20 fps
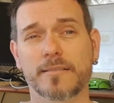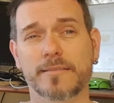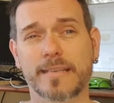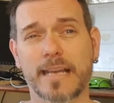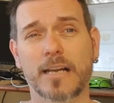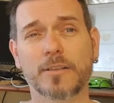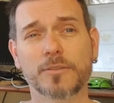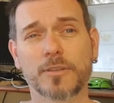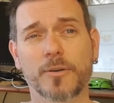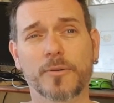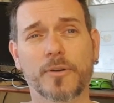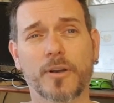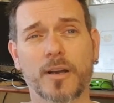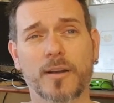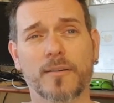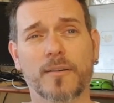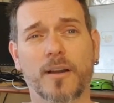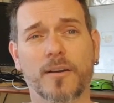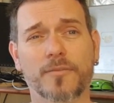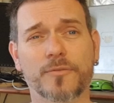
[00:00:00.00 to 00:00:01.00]
Download
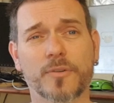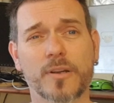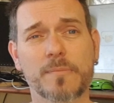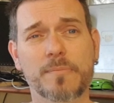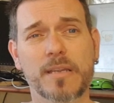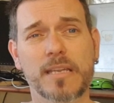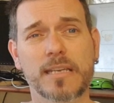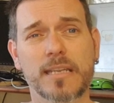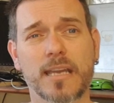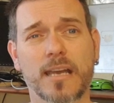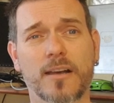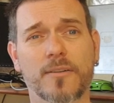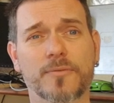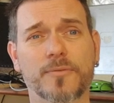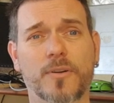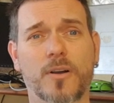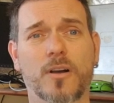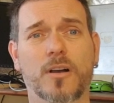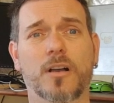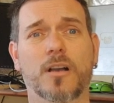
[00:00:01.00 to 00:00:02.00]
our free PDF
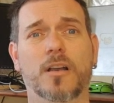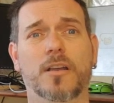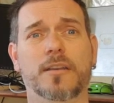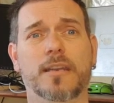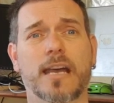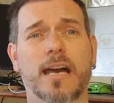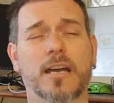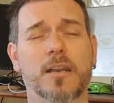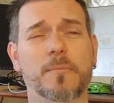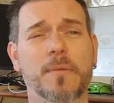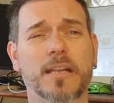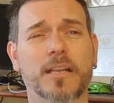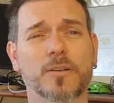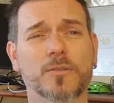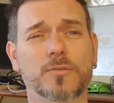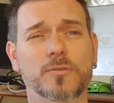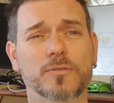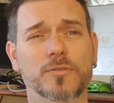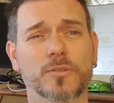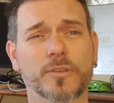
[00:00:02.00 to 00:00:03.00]
on how to make a
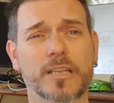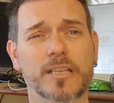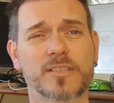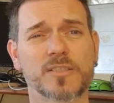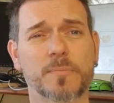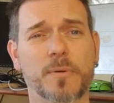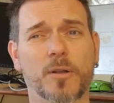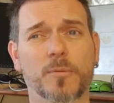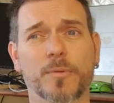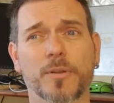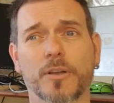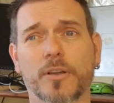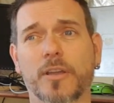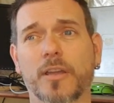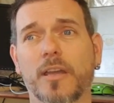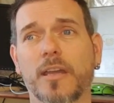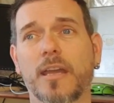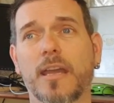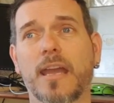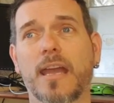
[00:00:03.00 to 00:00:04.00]
cool looking spell book.
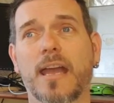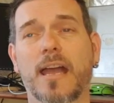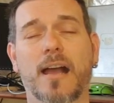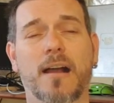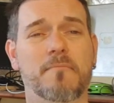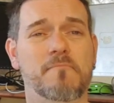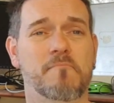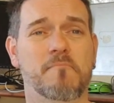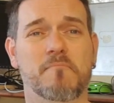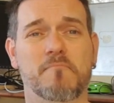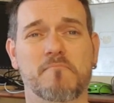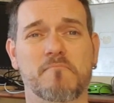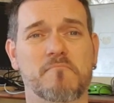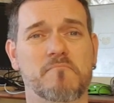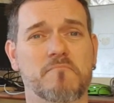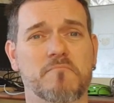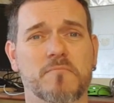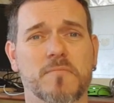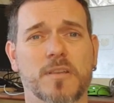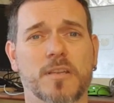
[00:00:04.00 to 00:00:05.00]

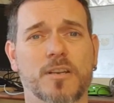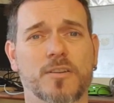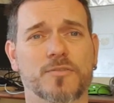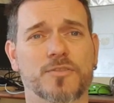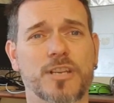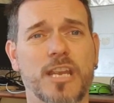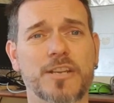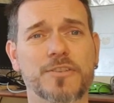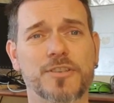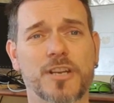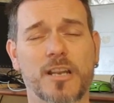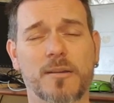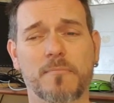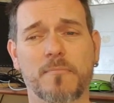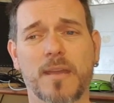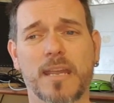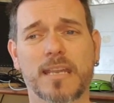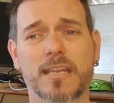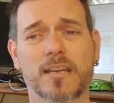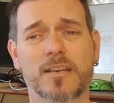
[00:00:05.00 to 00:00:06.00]
Change it up,
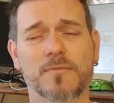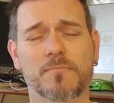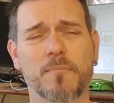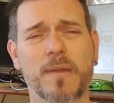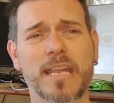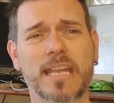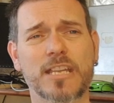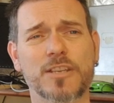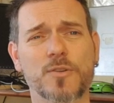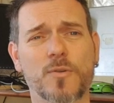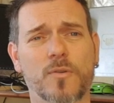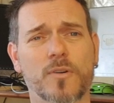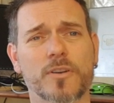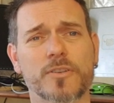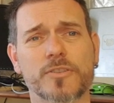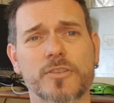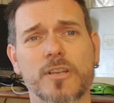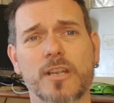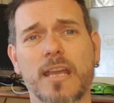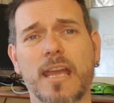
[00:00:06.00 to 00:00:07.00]
make it
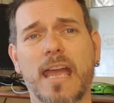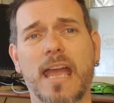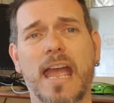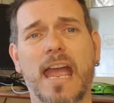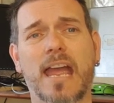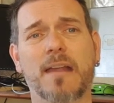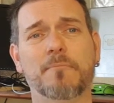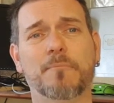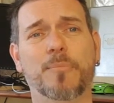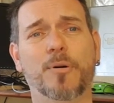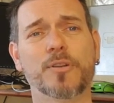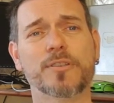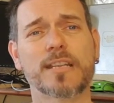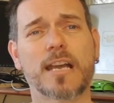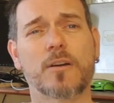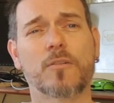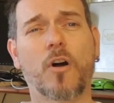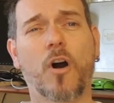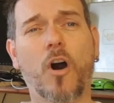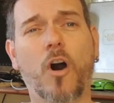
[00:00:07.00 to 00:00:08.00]
yours, and put
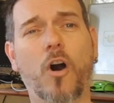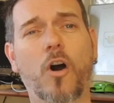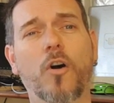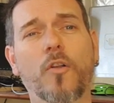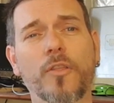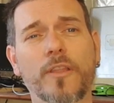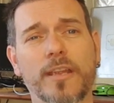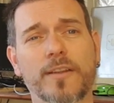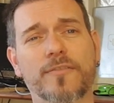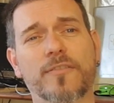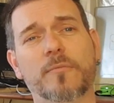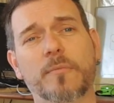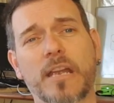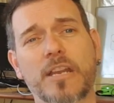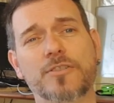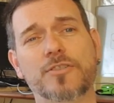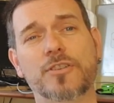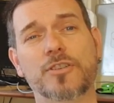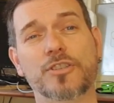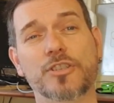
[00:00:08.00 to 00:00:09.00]
down all the
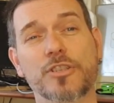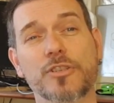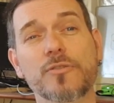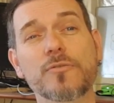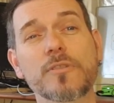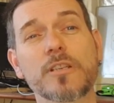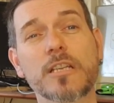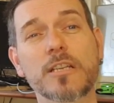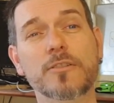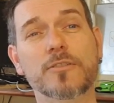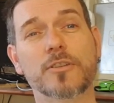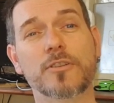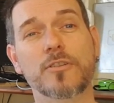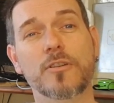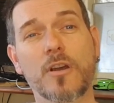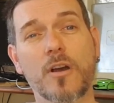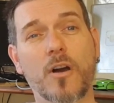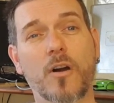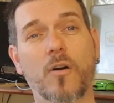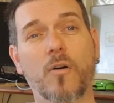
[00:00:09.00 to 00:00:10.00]
information you need to
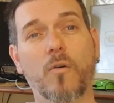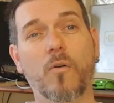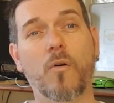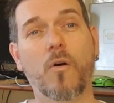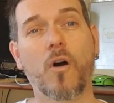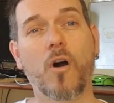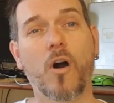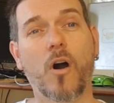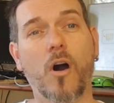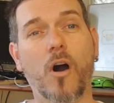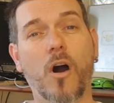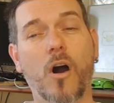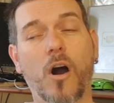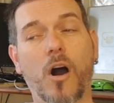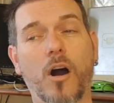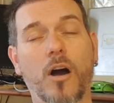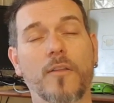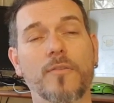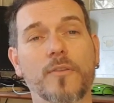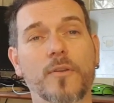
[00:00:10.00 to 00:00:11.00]
know
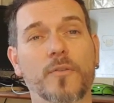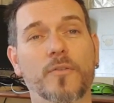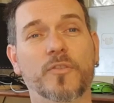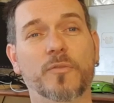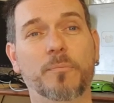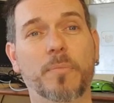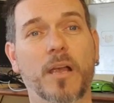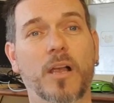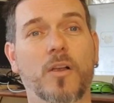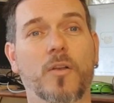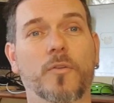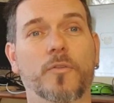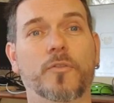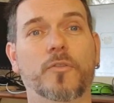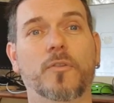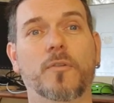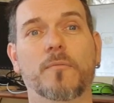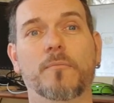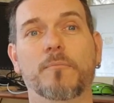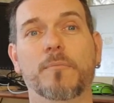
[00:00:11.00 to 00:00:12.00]
on those
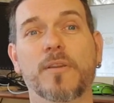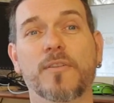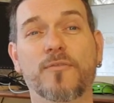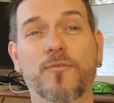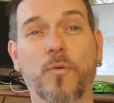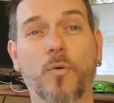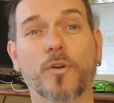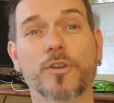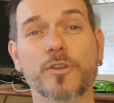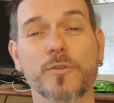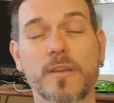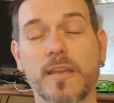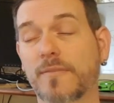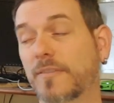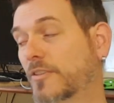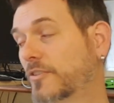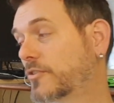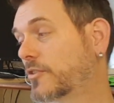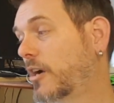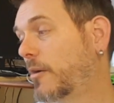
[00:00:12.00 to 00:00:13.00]
spells before you
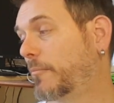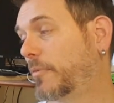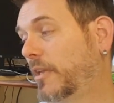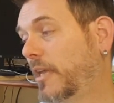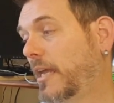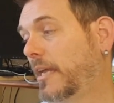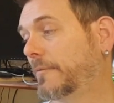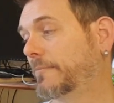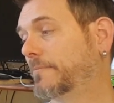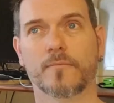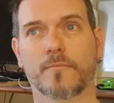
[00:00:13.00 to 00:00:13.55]
even start playing.